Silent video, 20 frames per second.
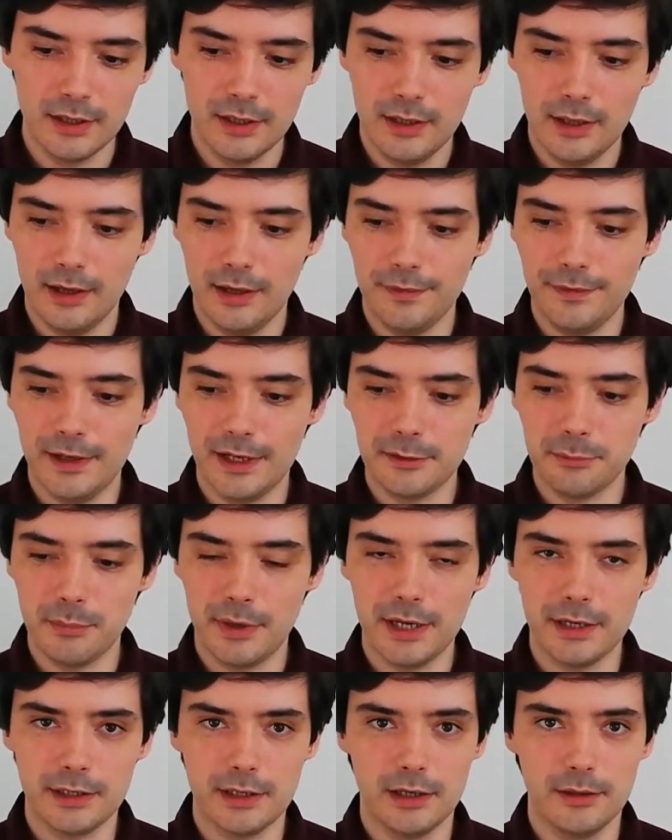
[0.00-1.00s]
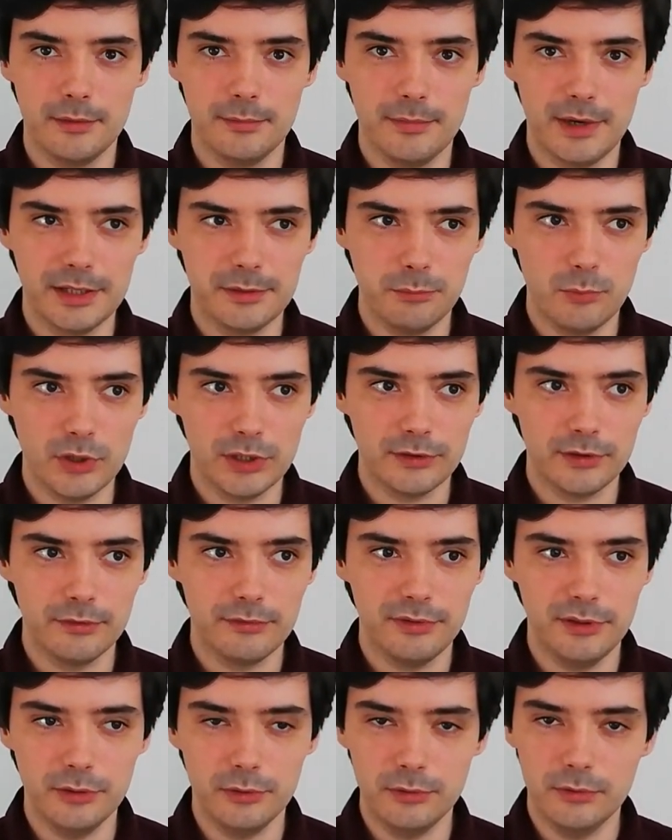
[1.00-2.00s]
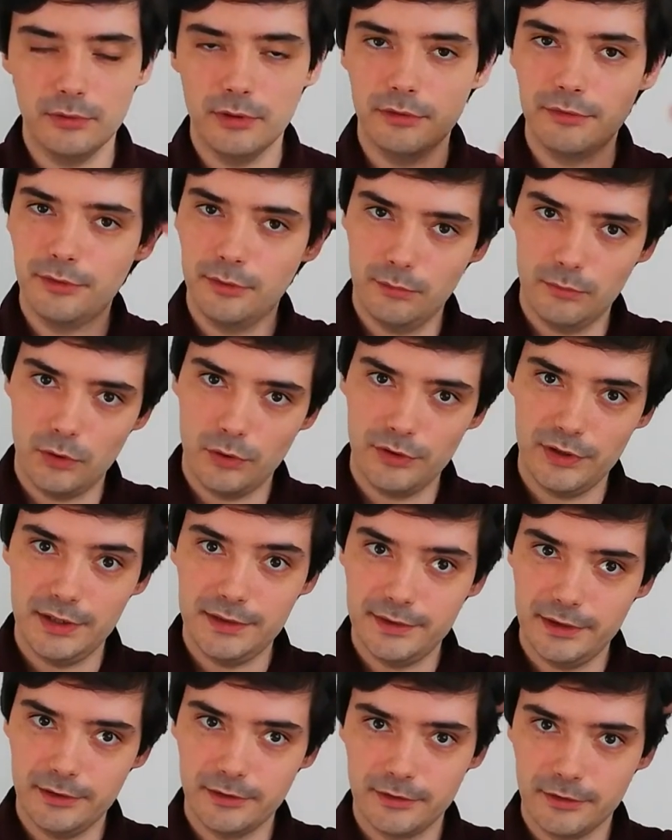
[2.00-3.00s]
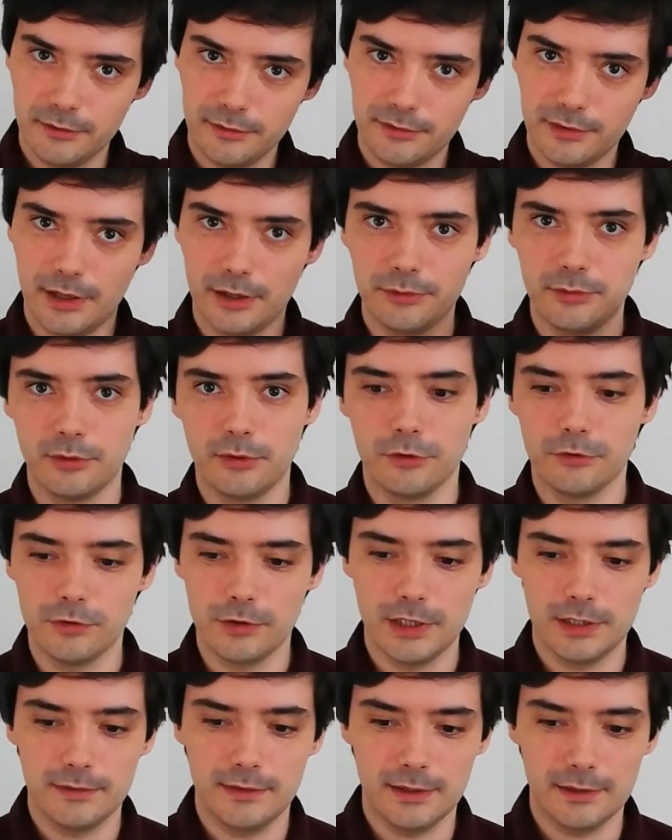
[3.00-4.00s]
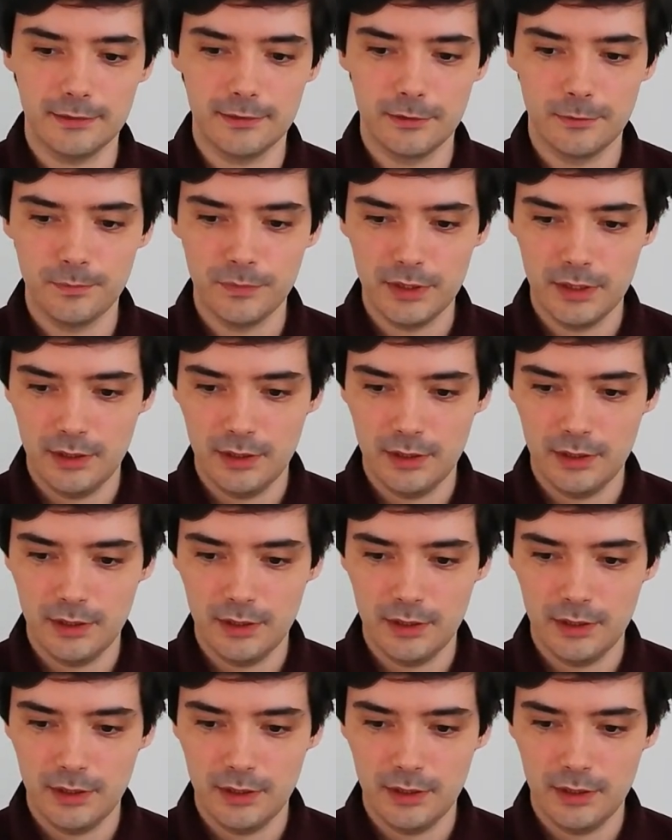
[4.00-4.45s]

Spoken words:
and that might bring a few more details of how to conjugate things.